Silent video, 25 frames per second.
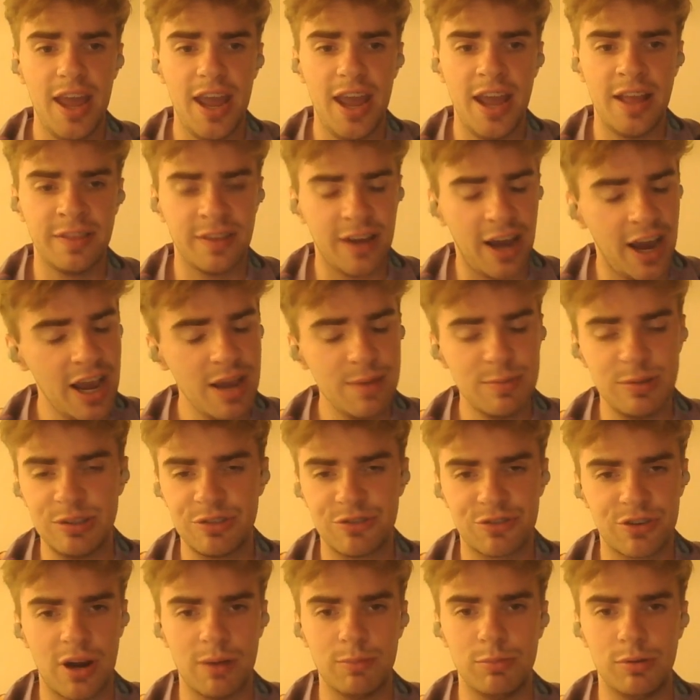and I am in
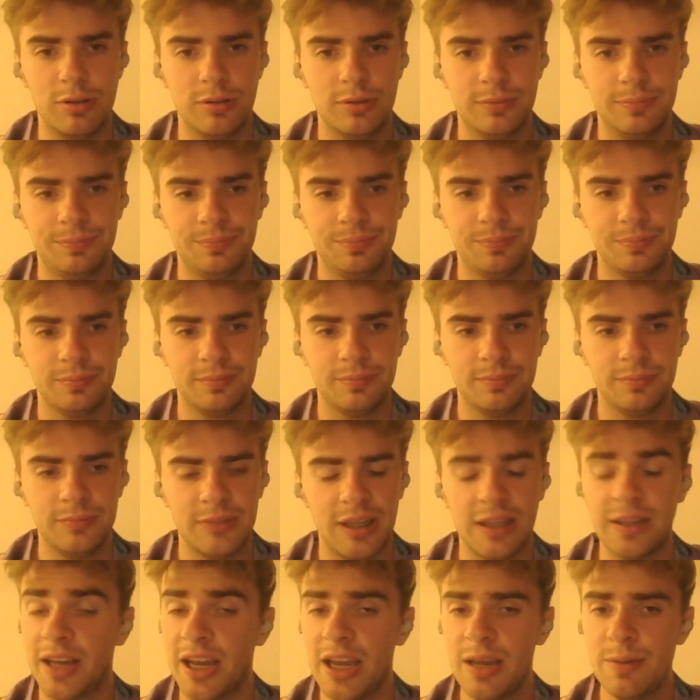trouble.
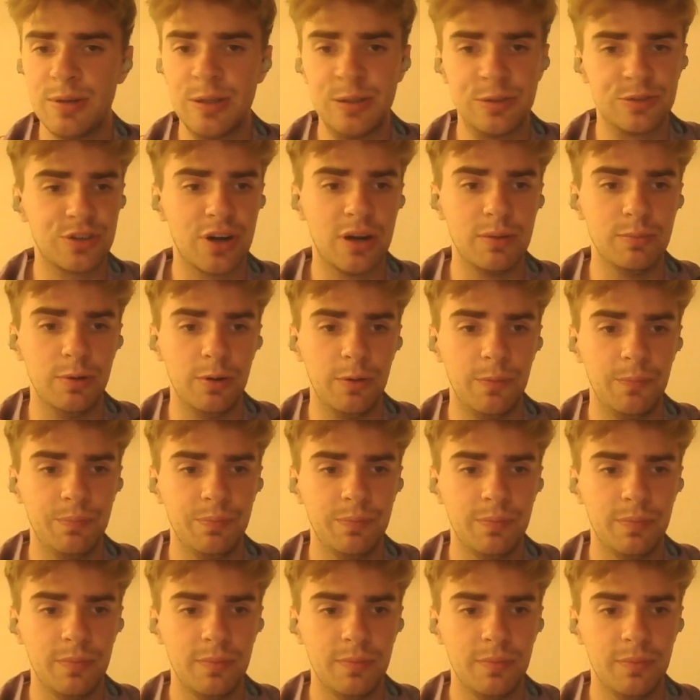And I am in trouble.
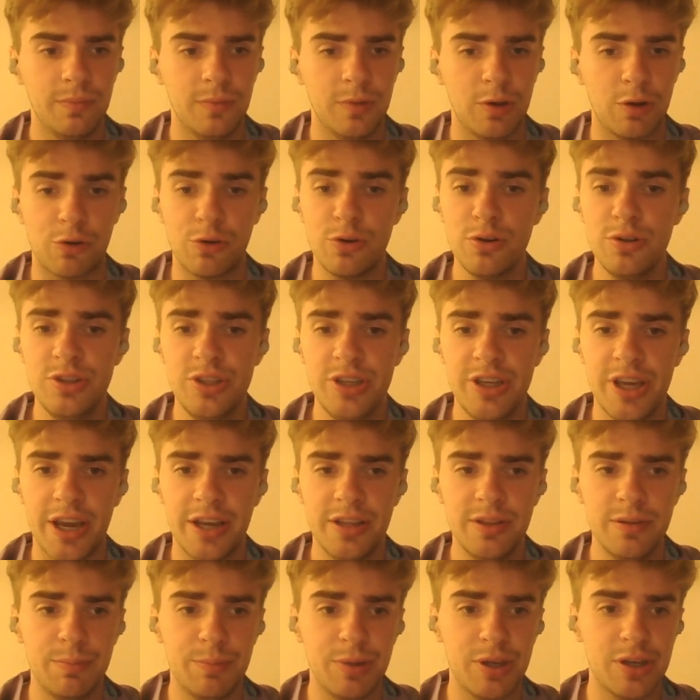Rook
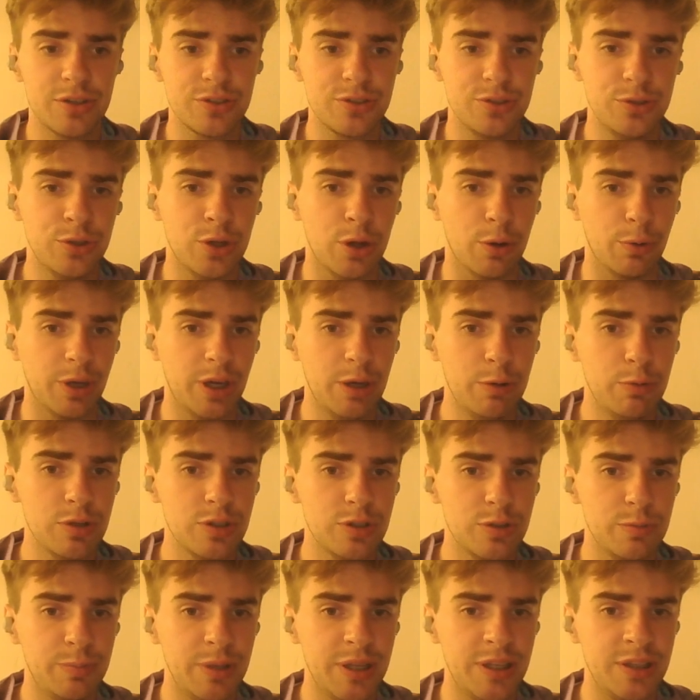d8, because he
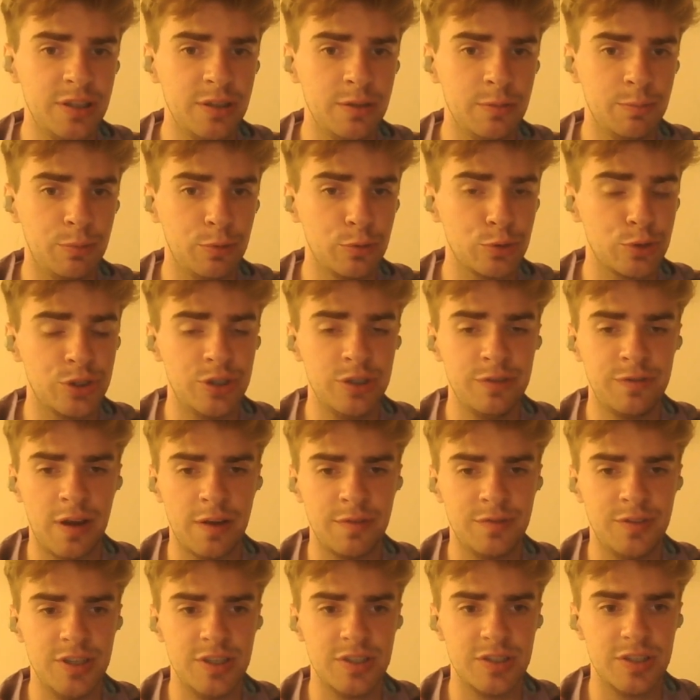wants to play push
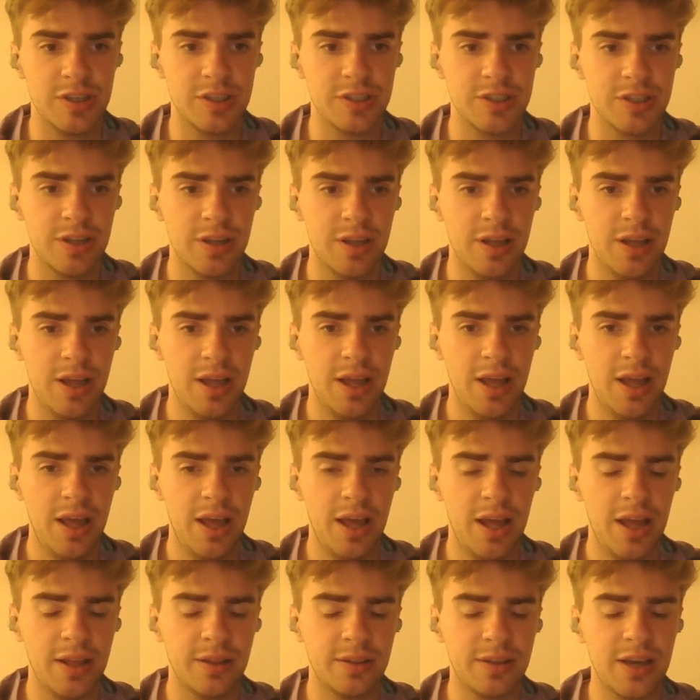d5 d6.
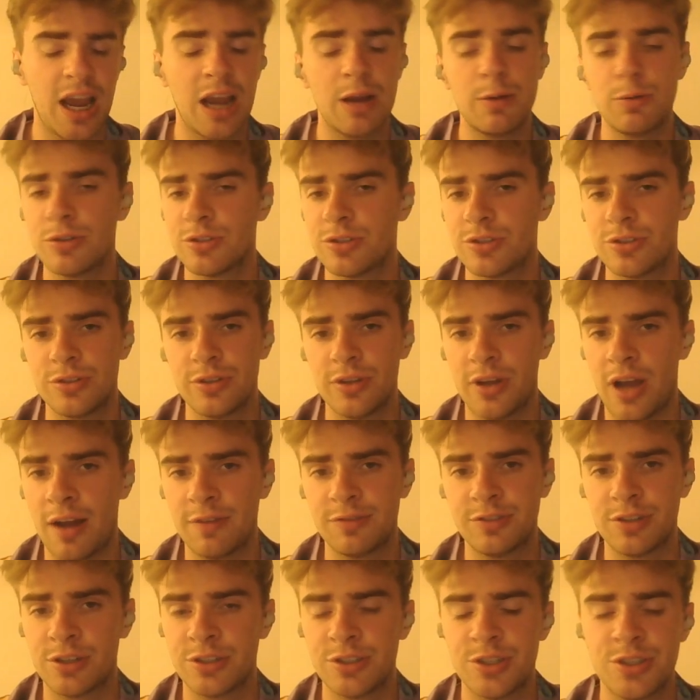And I was,
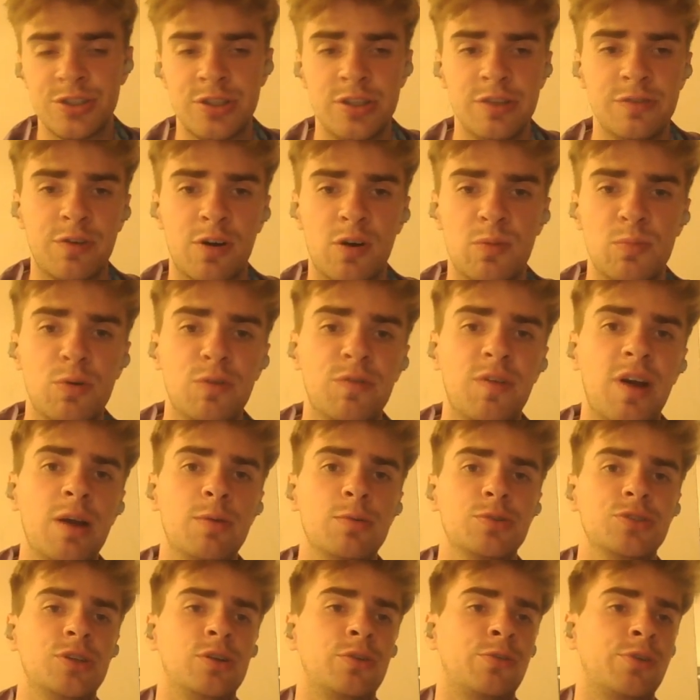after this d4 move, I
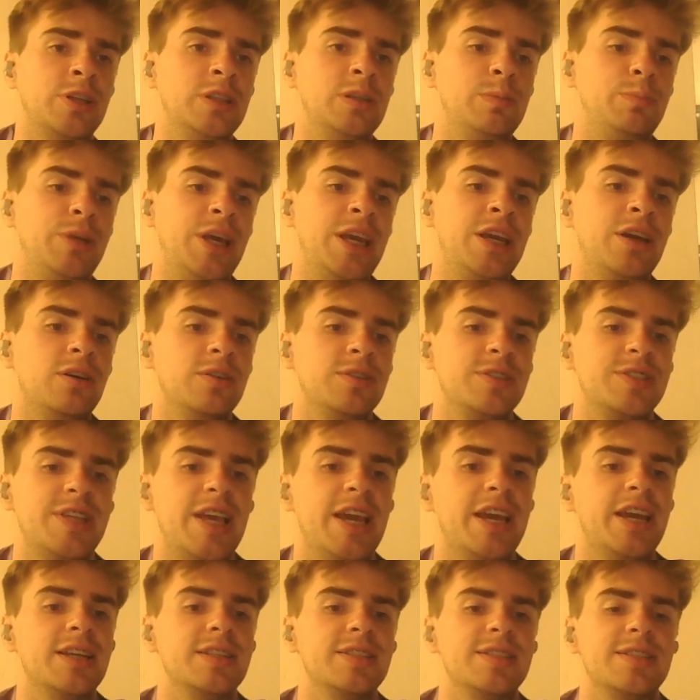was already playing on
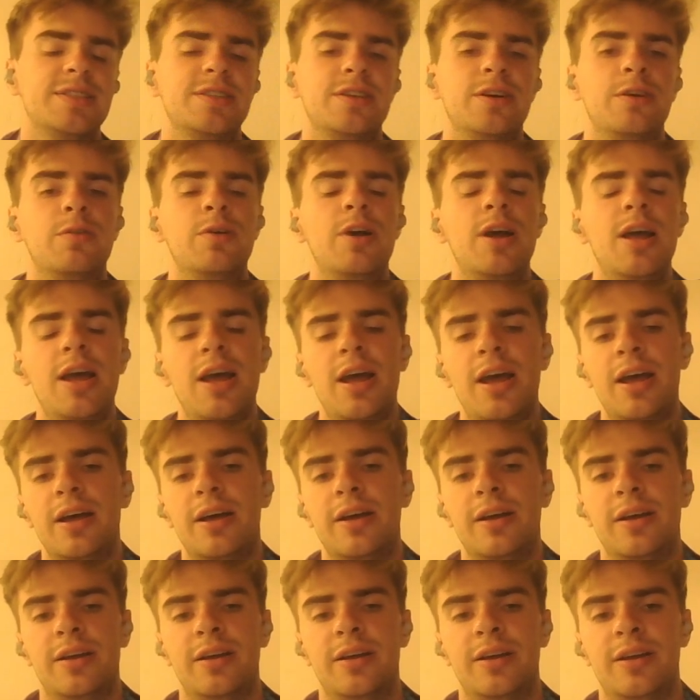seconds. So
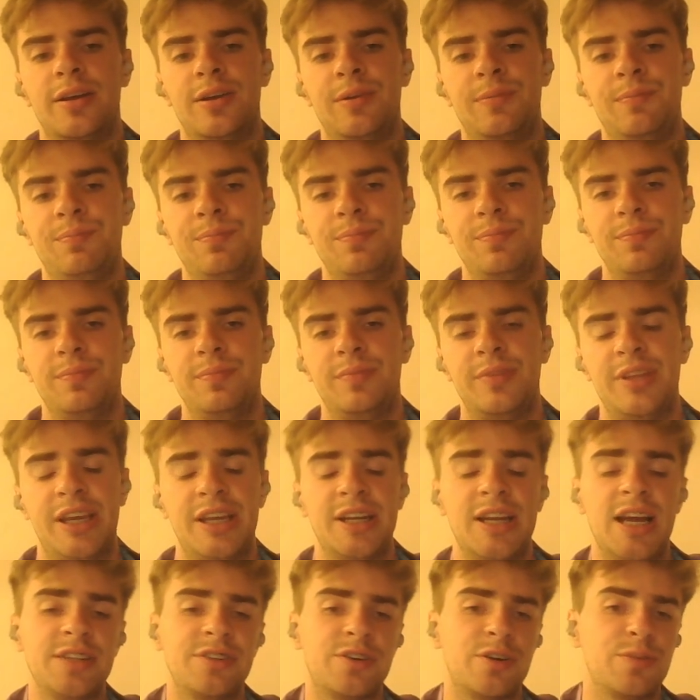the
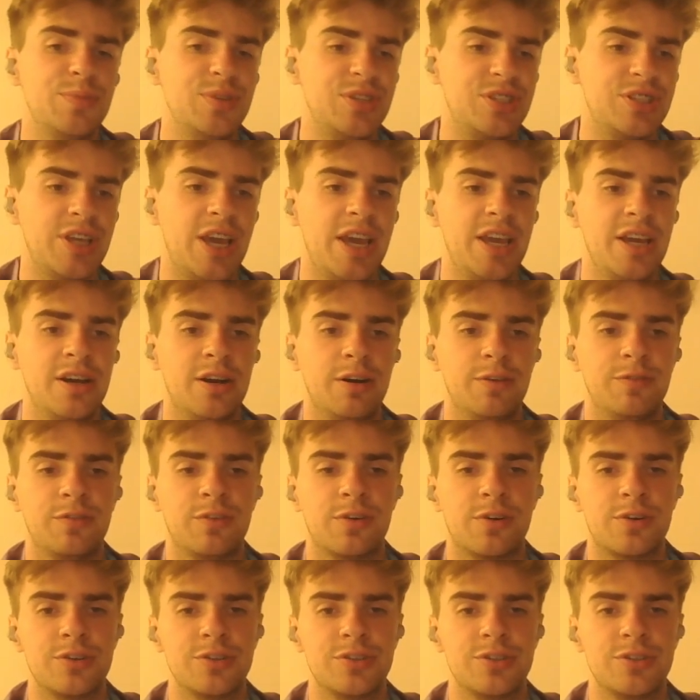another mistake, of
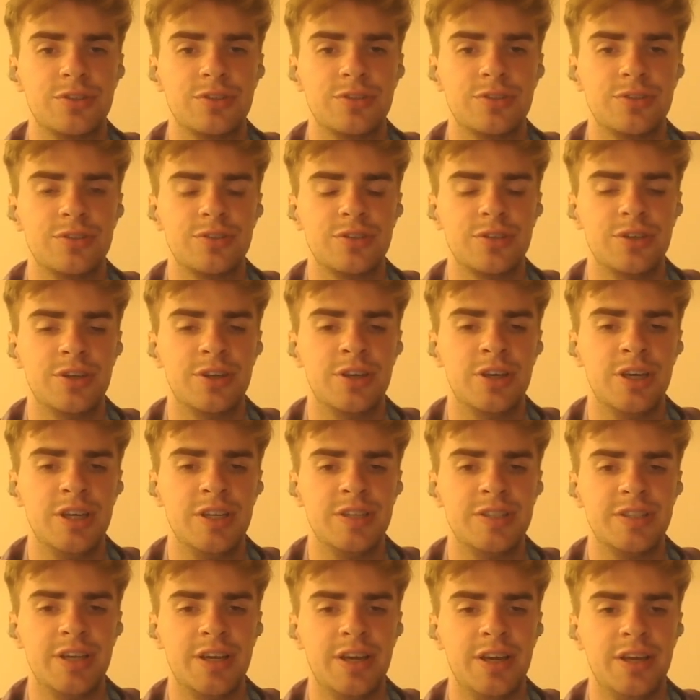course,
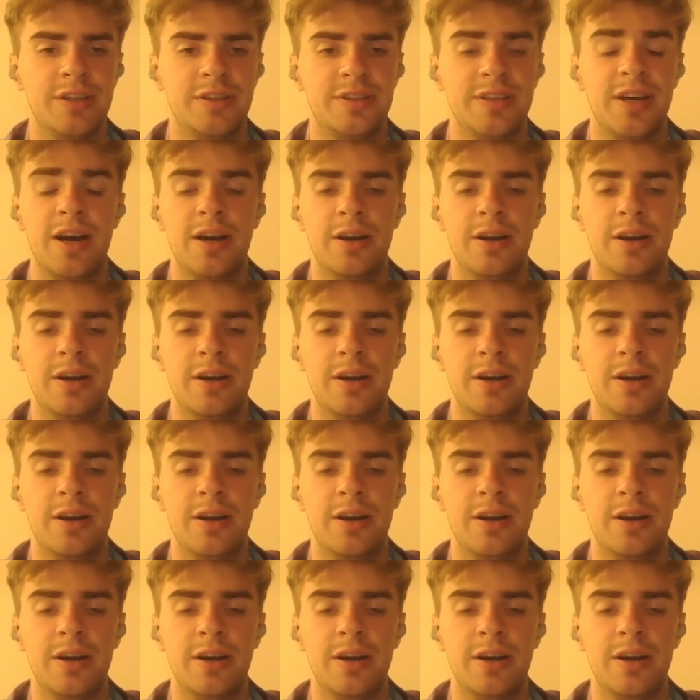is a